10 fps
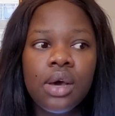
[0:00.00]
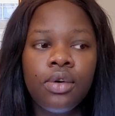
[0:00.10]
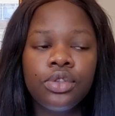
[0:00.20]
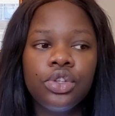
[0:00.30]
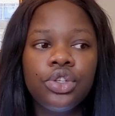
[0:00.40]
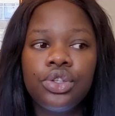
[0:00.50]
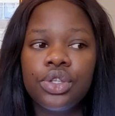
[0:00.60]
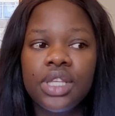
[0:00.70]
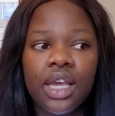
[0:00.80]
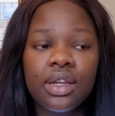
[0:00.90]
also just to
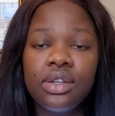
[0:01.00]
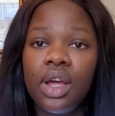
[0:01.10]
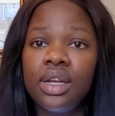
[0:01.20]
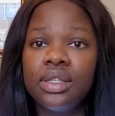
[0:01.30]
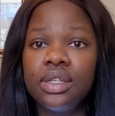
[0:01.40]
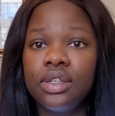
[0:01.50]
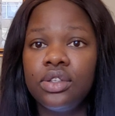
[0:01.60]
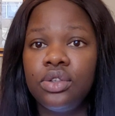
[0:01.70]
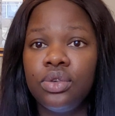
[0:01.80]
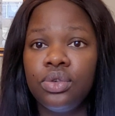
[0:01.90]
say
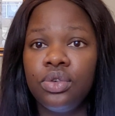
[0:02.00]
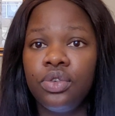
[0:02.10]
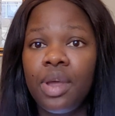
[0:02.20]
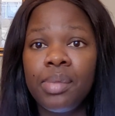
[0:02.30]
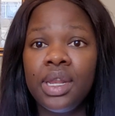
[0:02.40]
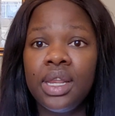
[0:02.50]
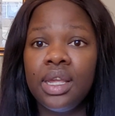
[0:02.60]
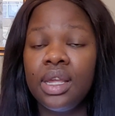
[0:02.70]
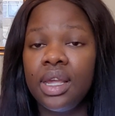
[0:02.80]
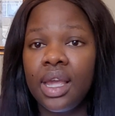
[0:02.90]
condolences to
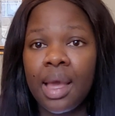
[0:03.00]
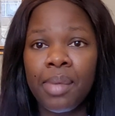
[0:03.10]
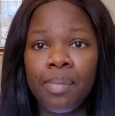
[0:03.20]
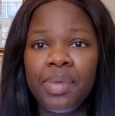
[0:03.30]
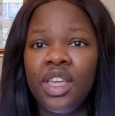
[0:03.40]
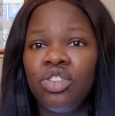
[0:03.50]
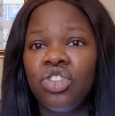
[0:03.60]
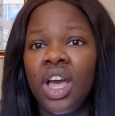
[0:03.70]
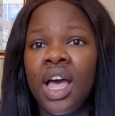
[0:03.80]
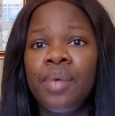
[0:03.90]
family
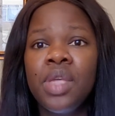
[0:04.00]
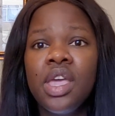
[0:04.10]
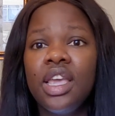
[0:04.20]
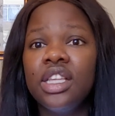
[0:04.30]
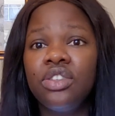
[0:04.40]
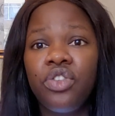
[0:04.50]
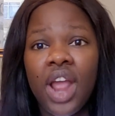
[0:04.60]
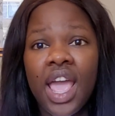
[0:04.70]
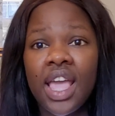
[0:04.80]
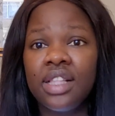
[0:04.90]
Gamampinja, his
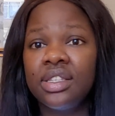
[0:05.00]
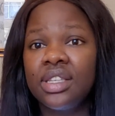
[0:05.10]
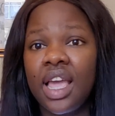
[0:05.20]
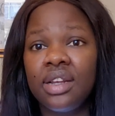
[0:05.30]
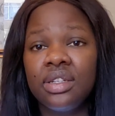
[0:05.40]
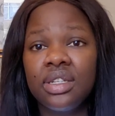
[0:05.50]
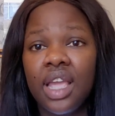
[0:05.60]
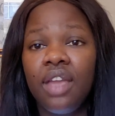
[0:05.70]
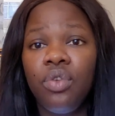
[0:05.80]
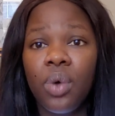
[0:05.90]
friends and
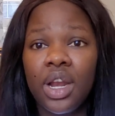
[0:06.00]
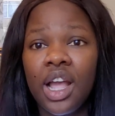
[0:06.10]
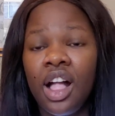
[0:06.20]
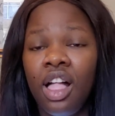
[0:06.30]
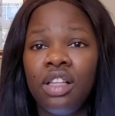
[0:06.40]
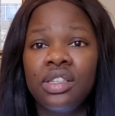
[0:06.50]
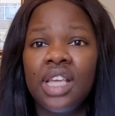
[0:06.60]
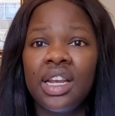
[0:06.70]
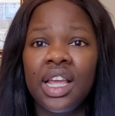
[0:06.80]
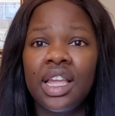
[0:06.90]
everyone else
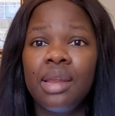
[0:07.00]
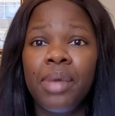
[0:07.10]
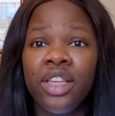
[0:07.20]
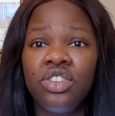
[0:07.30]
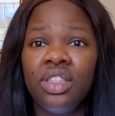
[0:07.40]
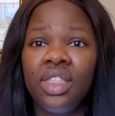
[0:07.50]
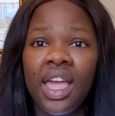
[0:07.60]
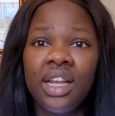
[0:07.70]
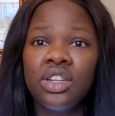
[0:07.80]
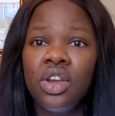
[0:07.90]
and I can imagine
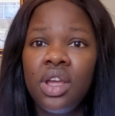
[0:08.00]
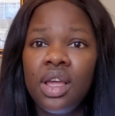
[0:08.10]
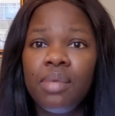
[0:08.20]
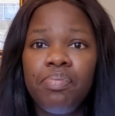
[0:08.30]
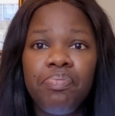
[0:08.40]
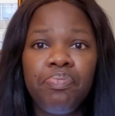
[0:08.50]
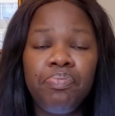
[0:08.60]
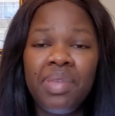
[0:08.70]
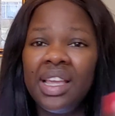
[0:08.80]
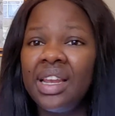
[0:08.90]
that
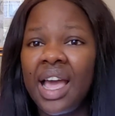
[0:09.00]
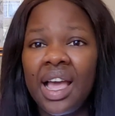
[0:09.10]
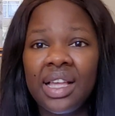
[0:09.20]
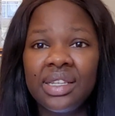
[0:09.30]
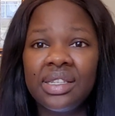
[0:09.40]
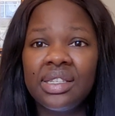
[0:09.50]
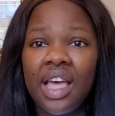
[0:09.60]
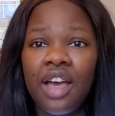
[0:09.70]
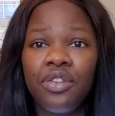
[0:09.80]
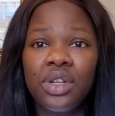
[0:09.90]
Big Nuz,
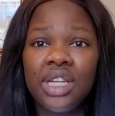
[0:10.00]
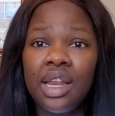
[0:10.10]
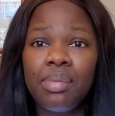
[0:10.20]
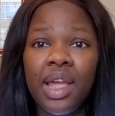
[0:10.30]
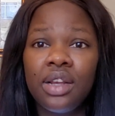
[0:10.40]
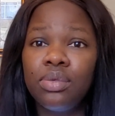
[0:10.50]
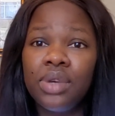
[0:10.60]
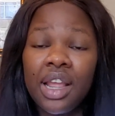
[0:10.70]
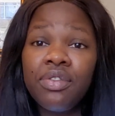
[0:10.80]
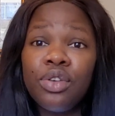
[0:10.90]
Afrotainment
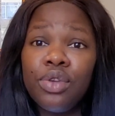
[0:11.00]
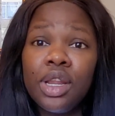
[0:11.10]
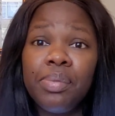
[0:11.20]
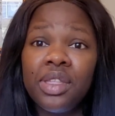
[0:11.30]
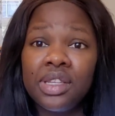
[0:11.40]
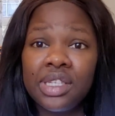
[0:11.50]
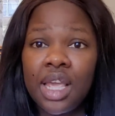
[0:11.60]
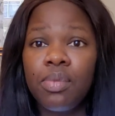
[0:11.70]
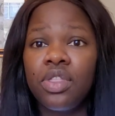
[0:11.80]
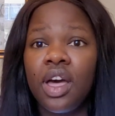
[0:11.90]
will never really be the
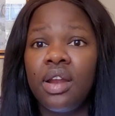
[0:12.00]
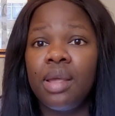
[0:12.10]
same without